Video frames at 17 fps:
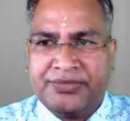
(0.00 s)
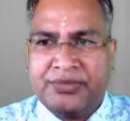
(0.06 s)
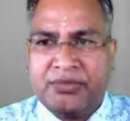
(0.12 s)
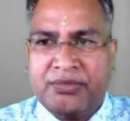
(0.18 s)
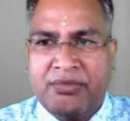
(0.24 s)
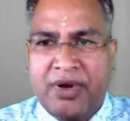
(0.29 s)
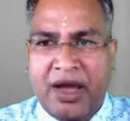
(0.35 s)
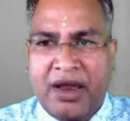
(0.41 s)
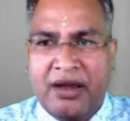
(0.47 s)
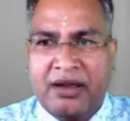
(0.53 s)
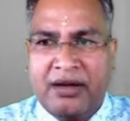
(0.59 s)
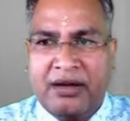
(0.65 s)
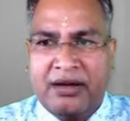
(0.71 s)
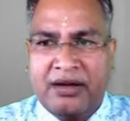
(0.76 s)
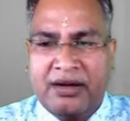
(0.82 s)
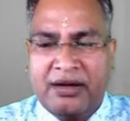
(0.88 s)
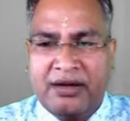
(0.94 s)

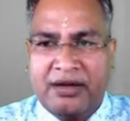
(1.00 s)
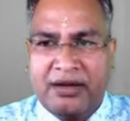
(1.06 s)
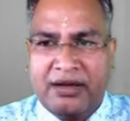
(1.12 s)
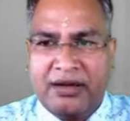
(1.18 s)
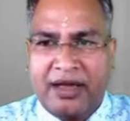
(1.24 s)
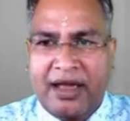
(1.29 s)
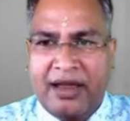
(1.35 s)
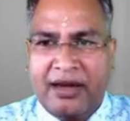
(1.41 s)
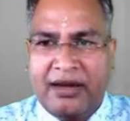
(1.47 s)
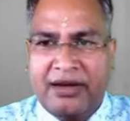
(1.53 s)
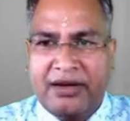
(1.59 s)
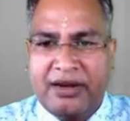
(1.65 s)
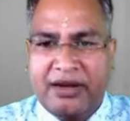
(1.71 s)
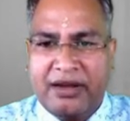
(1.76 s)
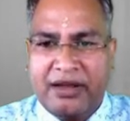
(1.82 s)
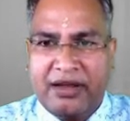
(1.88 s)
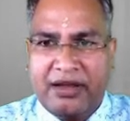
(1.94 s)
binary tree, any
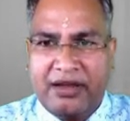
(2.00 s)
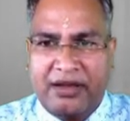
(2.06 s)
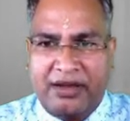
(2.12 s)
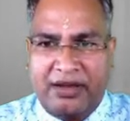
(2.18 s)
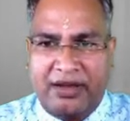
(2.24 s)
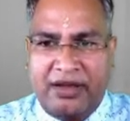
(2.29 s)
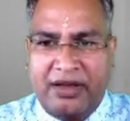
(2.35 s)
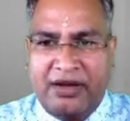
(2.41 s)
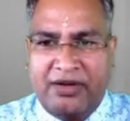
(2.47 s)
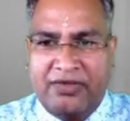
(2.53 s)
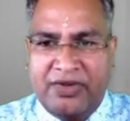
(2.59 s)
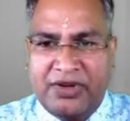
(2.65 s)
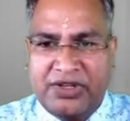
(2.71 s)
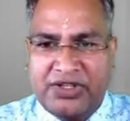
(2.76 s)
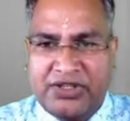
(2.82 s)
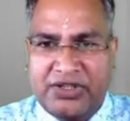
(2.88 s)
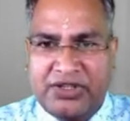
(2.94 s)
tree in
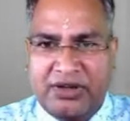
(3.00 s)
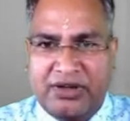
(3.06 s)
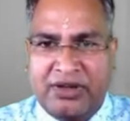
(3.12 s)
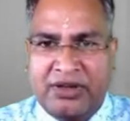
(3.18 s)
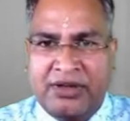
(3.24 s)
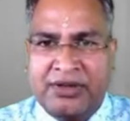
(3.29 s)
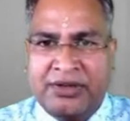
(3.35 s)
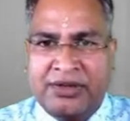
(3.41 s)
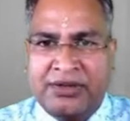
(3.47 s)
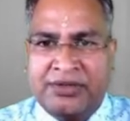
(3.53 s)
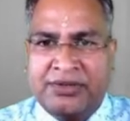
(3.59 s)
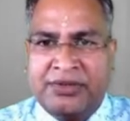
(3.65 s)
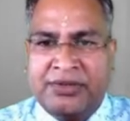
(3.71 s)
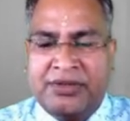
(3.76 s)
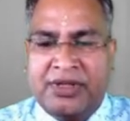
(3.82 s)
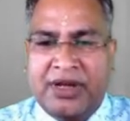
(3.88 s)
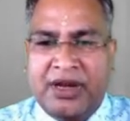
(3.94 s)
which
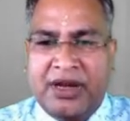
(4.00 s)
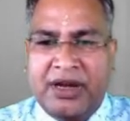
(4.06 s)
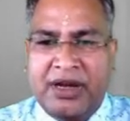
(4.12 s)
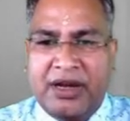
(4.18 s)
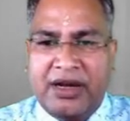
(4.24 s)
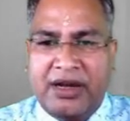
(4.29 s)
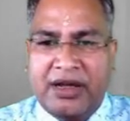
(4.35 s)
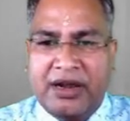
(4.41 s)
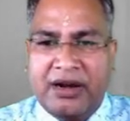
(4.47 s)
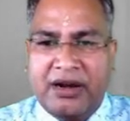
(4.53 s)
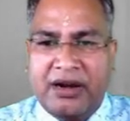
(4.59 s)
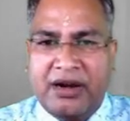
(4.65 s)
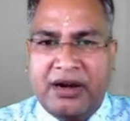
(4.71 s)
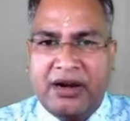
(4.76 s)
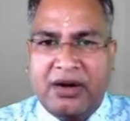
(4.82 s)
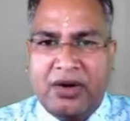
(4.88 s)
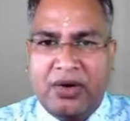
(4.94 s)
the internal
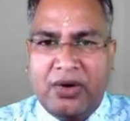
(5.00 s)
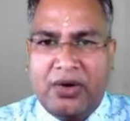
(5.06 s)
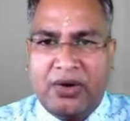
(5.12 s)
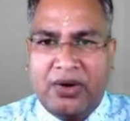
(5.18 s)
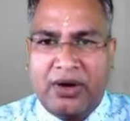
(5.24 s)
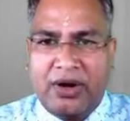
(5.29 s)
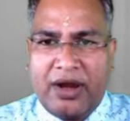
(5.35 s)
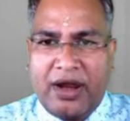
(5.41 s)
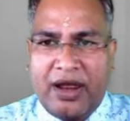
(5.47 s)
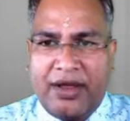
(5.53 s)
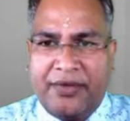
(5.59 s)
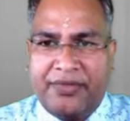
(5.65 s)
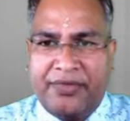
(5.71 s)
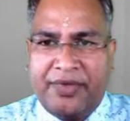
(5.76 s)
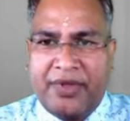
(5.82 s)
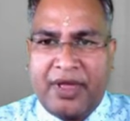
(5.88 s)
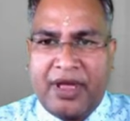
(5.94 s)
node
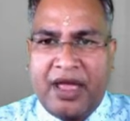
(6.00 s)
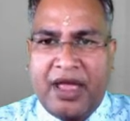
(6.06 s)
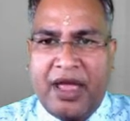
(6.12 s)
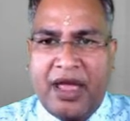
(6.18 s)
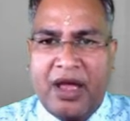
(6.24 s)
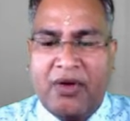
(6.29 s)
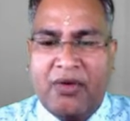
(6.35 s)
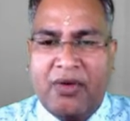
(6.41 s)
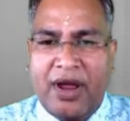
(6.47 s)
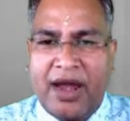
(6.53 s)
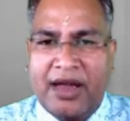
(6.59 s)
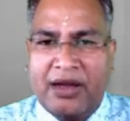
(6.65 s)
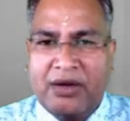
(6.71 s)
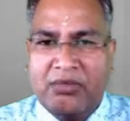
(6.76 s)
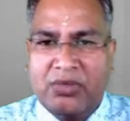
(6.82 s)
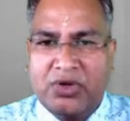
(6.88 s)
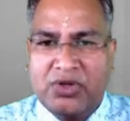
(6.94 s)
have
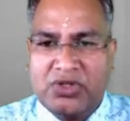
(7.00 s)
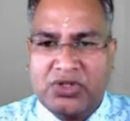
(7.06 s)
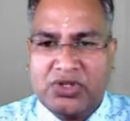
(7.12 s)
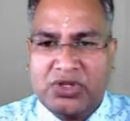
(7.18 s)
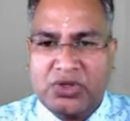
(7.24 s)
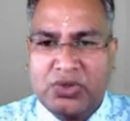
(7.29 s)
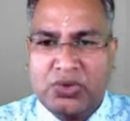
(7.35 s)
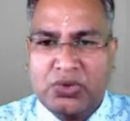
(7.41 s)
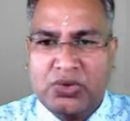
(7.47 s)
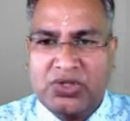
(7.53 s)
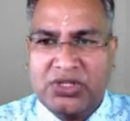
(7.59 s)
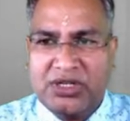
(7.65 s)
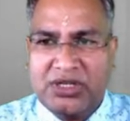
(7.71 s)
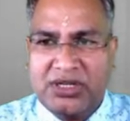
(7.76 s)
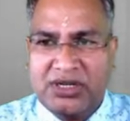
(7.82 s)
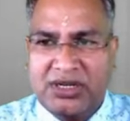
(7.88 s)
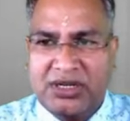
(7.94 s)
at most 2
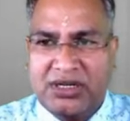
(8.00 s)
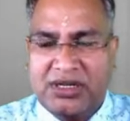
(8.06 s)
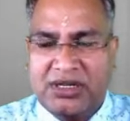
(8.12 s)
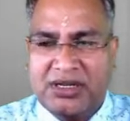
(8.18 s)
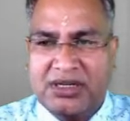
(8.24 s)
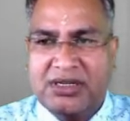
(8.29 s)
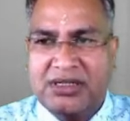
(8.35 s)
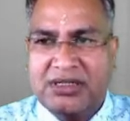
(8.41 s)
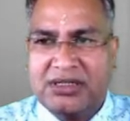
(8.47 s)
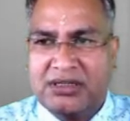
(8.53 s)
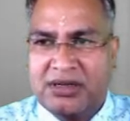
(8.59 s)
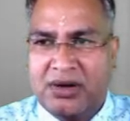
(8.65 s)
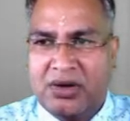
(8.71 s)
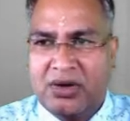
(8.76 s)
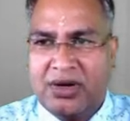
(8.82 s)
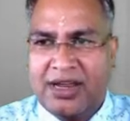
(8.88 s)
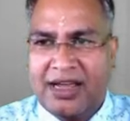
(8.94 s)
children is
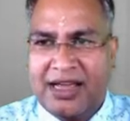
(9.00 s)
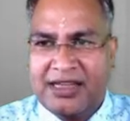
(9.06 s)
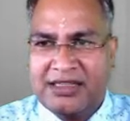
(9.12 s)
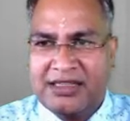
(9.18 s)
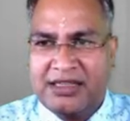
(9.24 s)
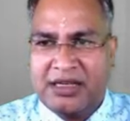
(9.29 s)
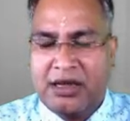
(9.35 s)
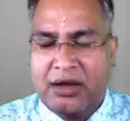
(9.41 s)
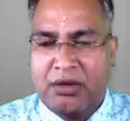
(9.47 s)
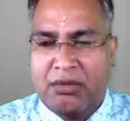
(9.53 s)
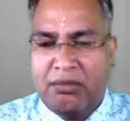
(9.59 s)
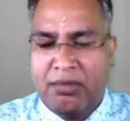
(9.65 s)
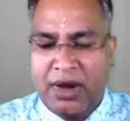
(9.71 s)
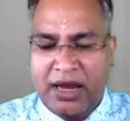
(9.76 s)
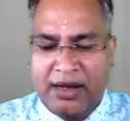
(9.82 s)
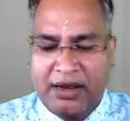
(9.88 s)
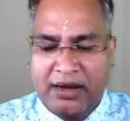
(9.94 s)
known as a
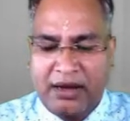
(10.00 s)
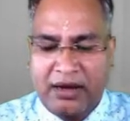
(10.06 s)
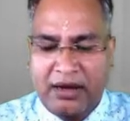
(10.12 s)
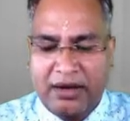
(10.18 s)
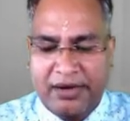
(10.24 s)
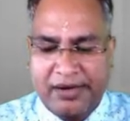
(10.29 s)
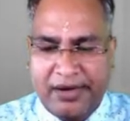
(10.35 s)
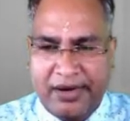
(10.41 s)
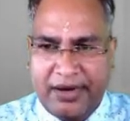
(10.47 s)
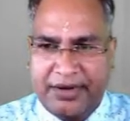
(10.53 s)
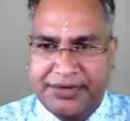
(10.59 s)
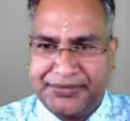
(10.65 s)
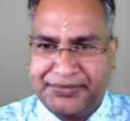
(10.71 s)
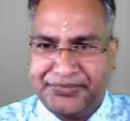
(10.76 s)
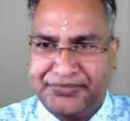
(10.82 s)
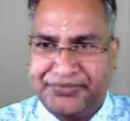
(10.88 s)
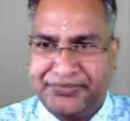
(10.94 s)
binary tree.
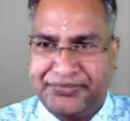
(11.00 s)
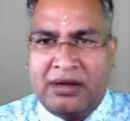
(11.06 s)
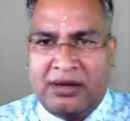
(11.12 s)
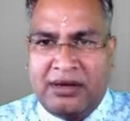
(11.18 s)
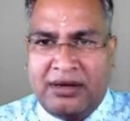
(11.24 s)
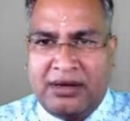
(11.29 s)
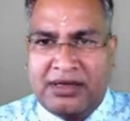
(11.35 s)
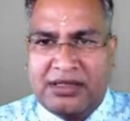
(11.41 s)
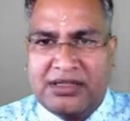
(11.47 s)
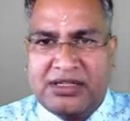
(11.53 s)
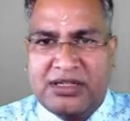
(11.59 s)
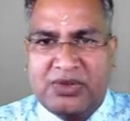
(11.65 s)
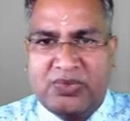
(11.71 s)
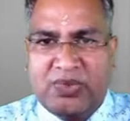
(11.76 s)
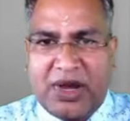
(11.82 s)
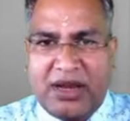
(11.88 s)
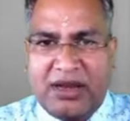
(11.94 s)
Next is
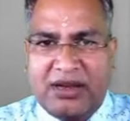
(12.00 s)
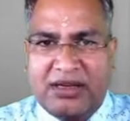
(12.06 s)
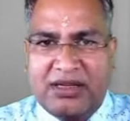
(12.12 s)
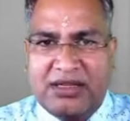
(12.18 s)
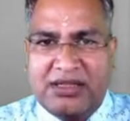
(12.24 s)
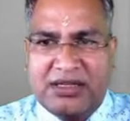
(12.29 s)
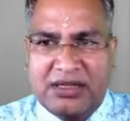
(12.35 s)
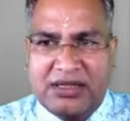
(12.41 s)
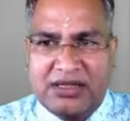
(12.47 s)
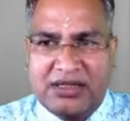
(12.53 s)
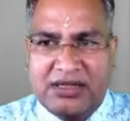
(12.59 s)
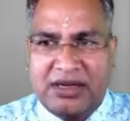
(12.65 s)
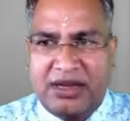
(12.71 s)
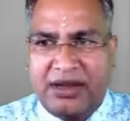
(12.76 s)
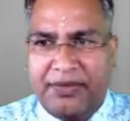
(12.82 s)
binary search tree.